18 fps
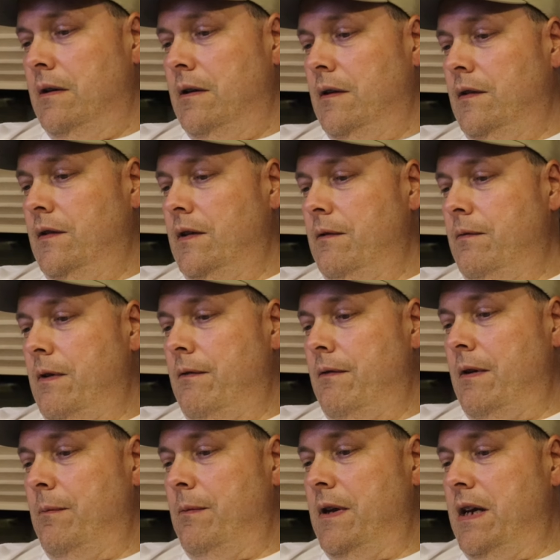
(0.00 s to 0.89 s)
let's see if
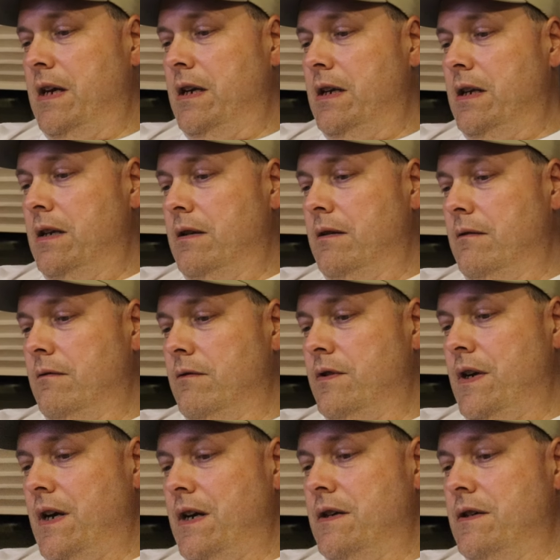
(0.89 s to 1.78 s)
they've updated it,
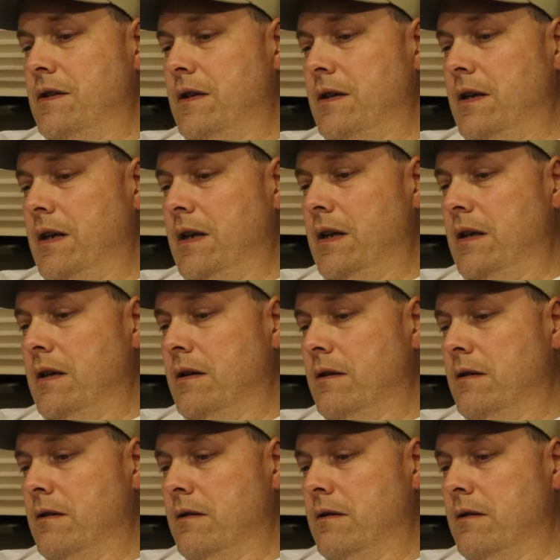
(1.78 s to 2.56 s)
changed it any.